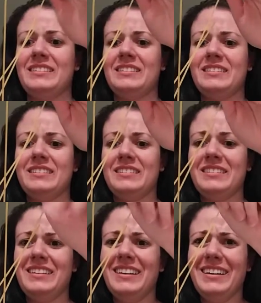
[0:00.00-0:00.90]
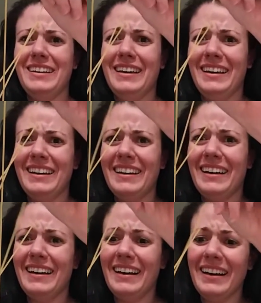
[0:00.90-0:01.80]

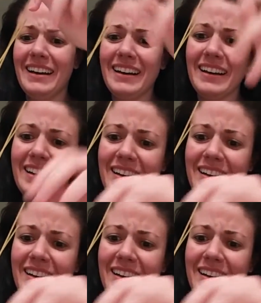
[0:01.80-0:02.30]
No one is speaking in this clip.